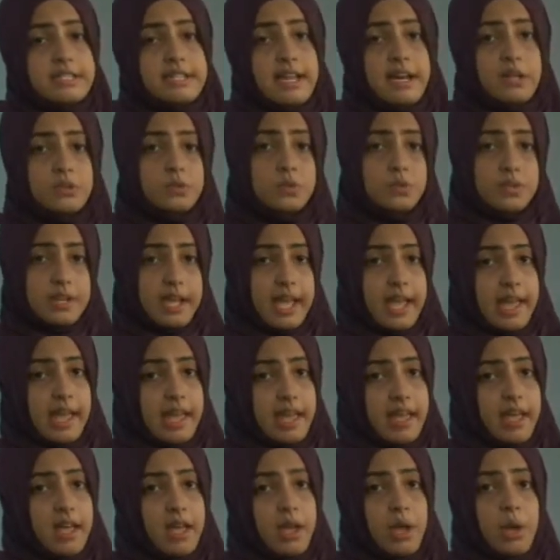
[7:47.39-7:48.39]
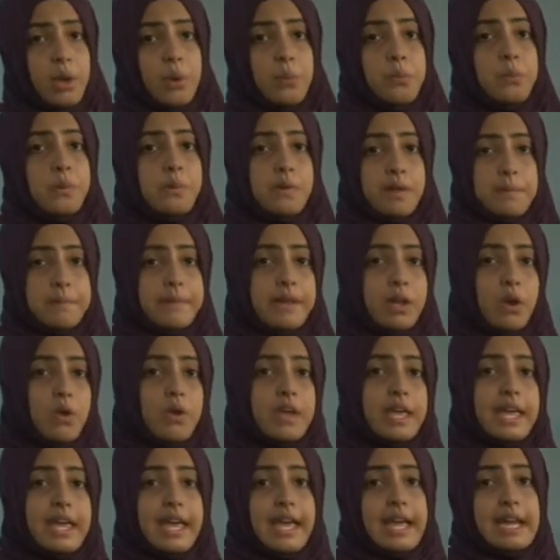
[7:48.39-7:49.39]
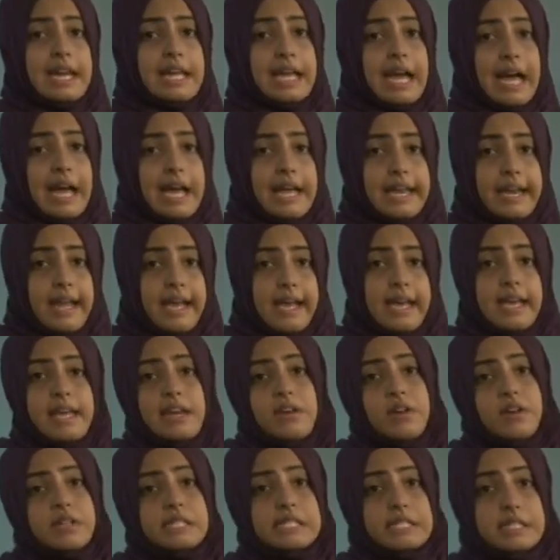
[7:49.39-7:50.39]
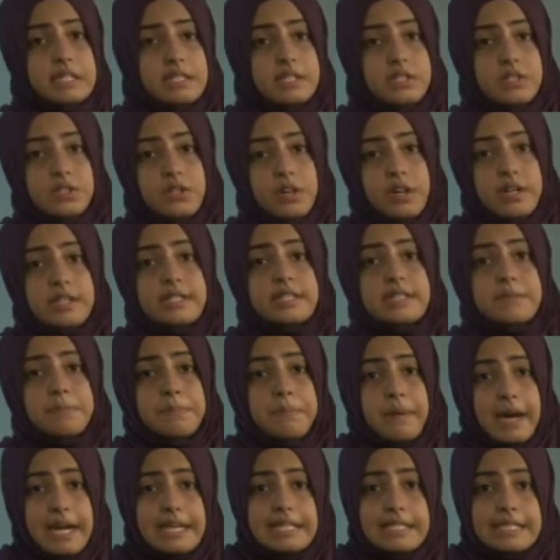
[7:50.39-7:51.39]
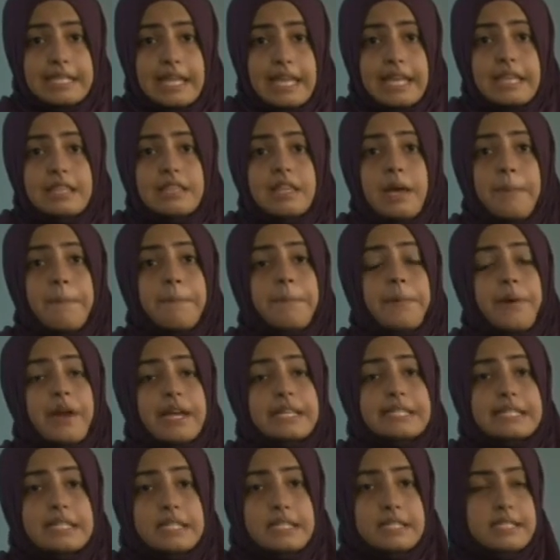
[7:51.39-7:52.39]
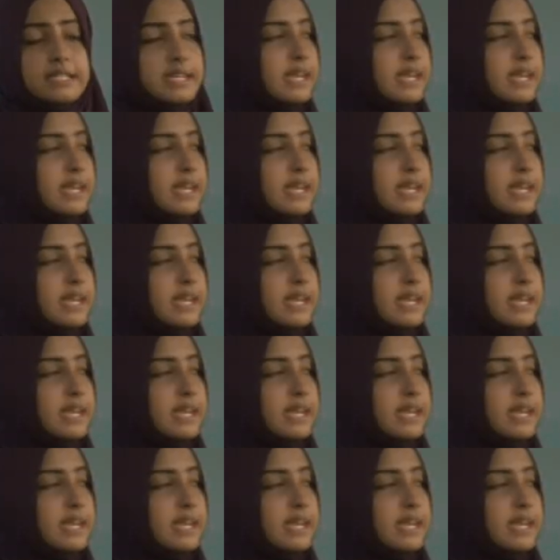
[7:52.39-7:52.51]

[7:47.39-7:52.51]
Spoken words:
Now today we will be looking at Kana and her sisters, but in the present